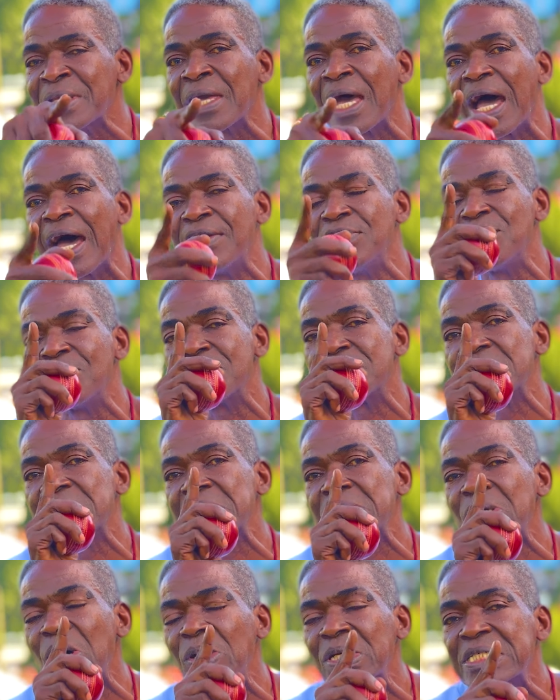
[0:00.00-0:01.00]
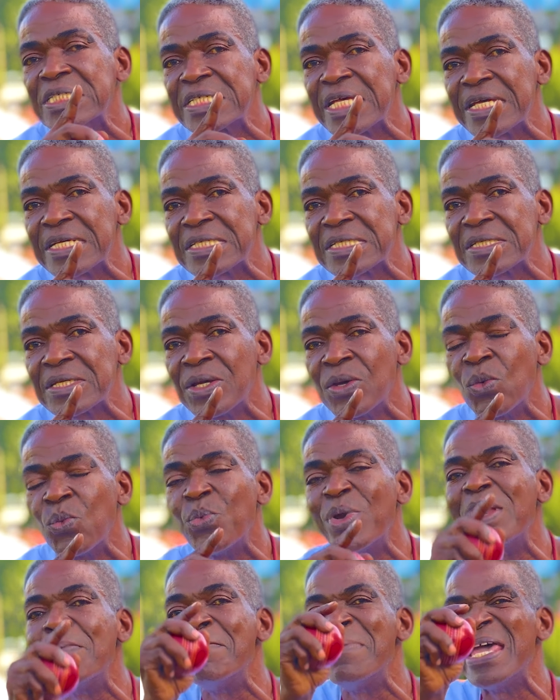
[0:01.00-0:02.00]
and your success
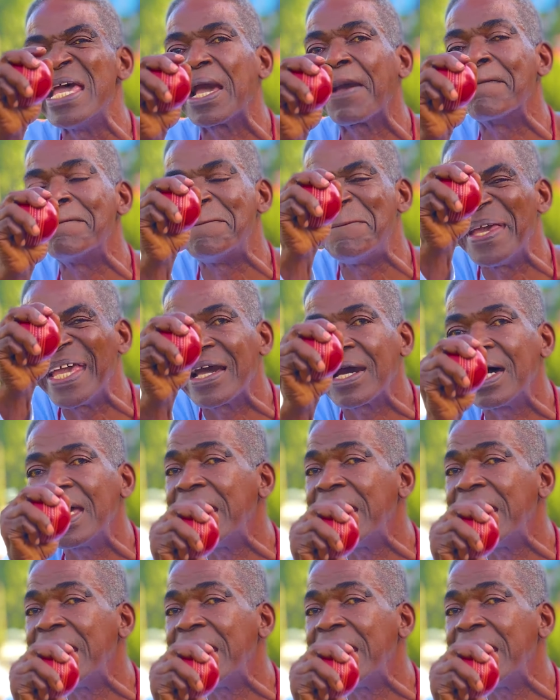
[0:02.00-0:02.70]
will make bigger